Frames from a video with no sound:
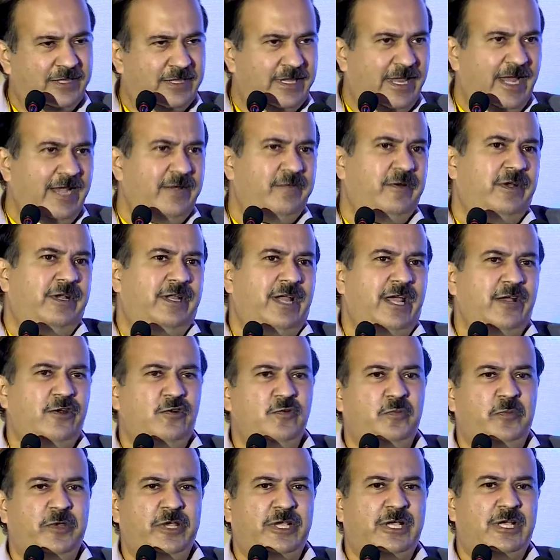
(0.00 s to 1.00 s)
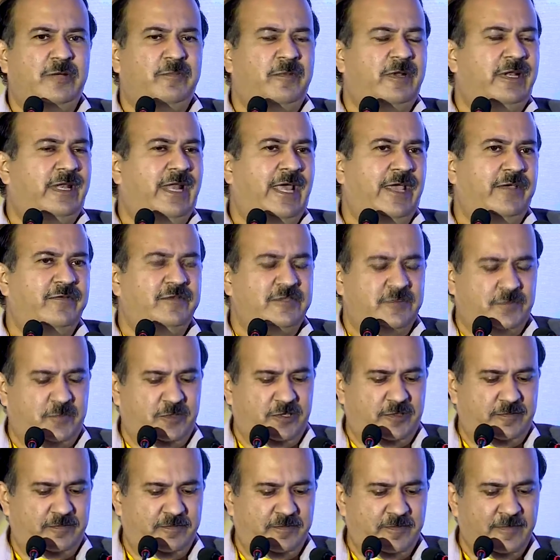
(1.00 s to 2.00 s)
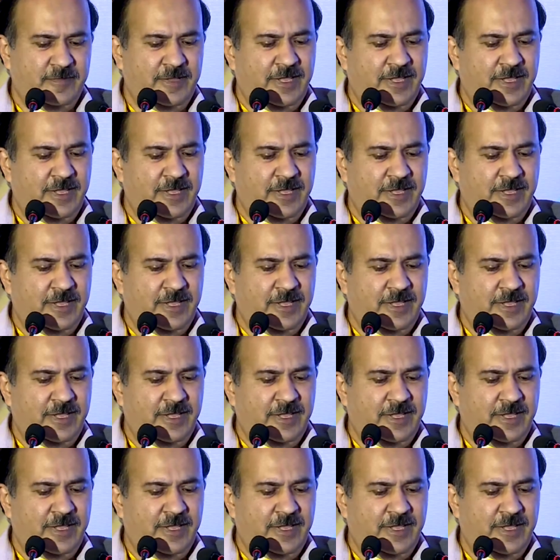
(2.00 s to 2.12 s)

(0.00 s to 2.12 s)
that we try to pick up a live sperm.